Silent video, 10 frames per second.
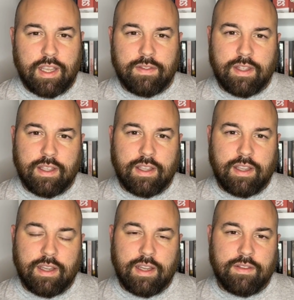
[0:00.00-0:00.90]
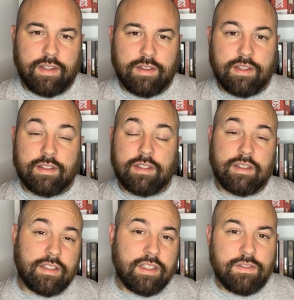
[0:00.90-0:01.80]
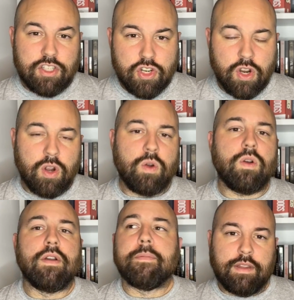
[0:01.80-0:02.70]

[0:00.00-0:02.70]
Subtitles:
in the TV show,